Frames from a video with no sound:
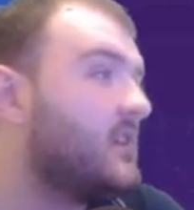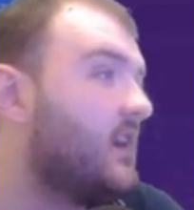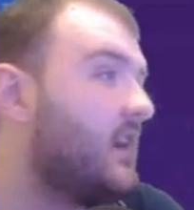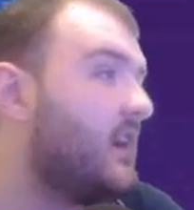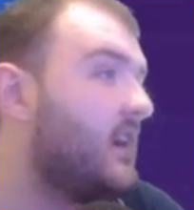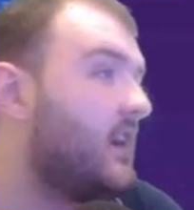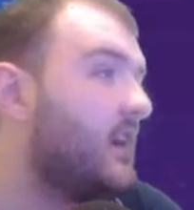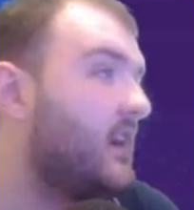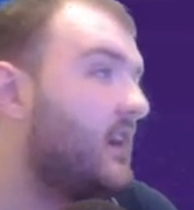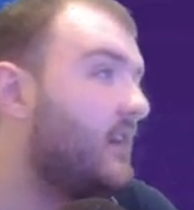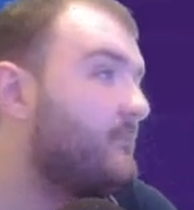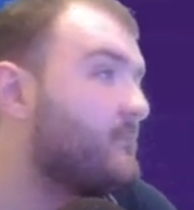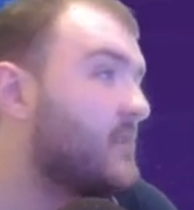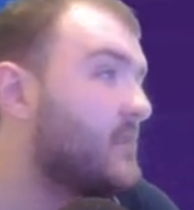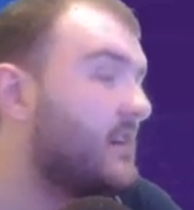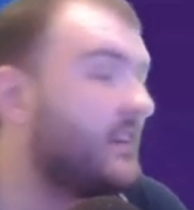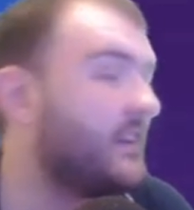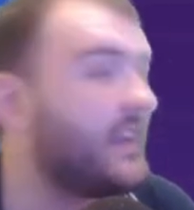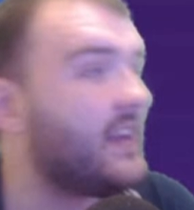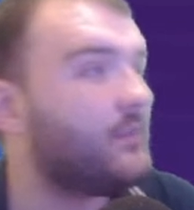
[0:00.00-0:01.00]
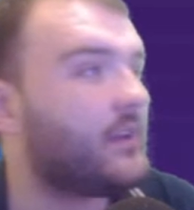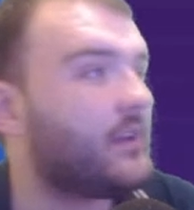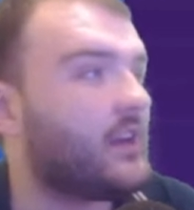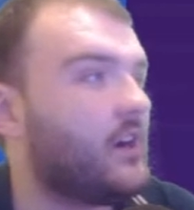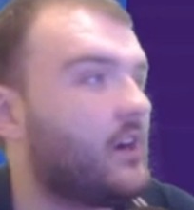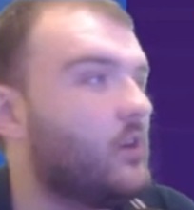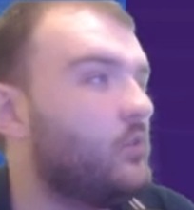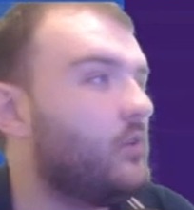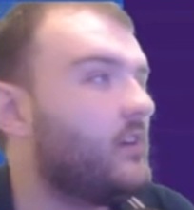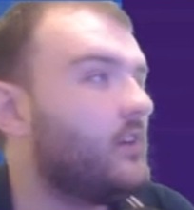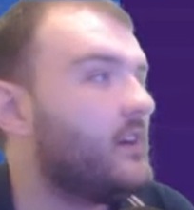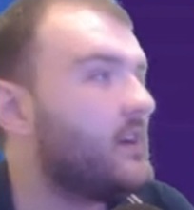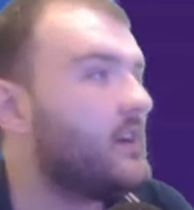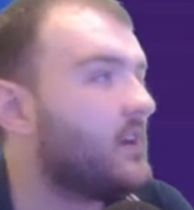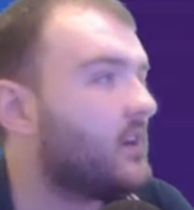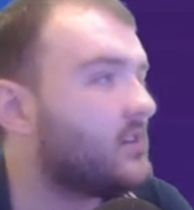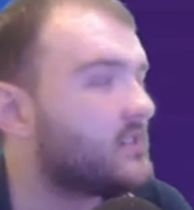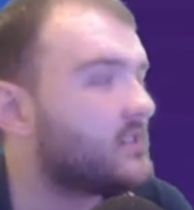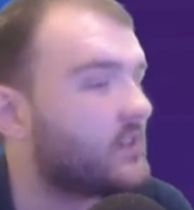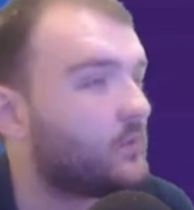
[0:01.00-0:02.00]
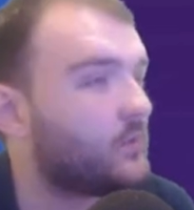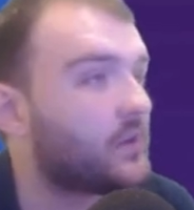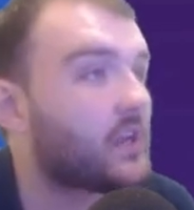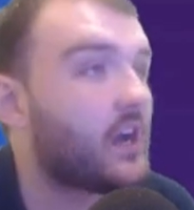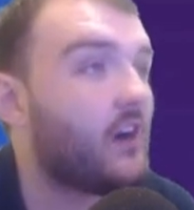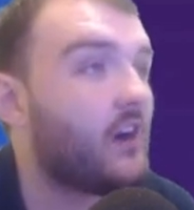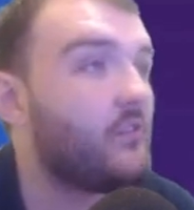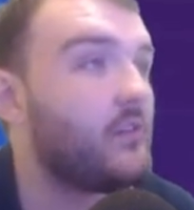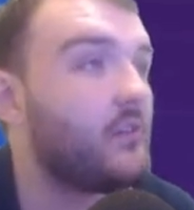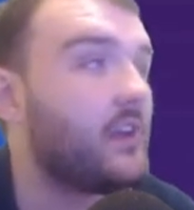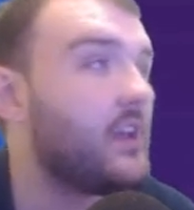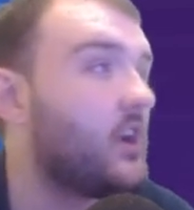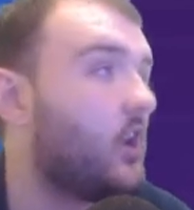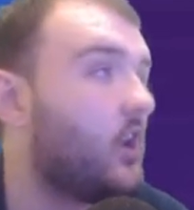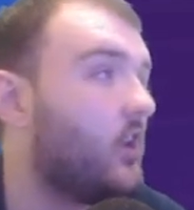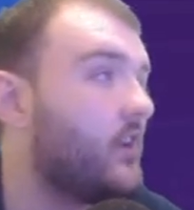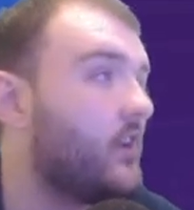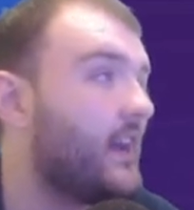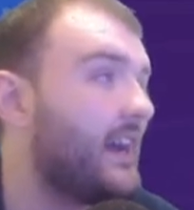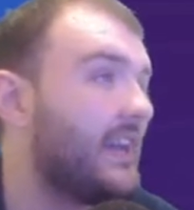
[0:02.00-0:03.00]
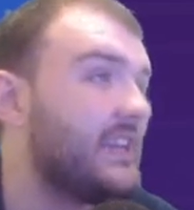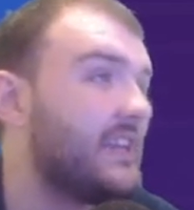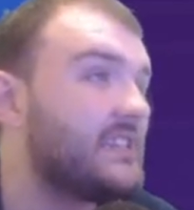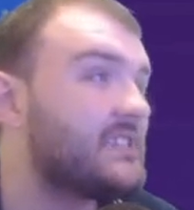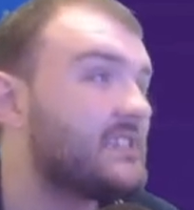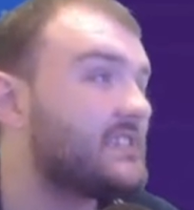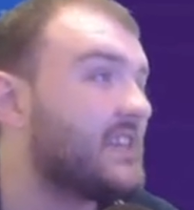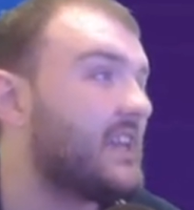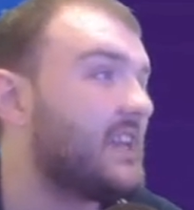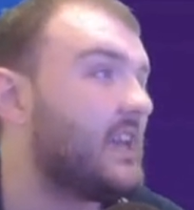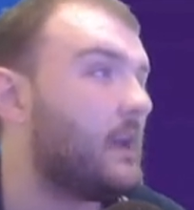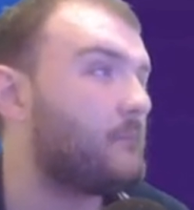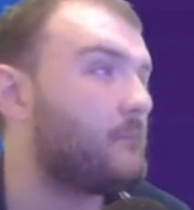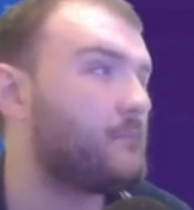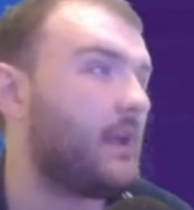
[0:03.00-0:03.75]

There we go. So we're currently on a C+.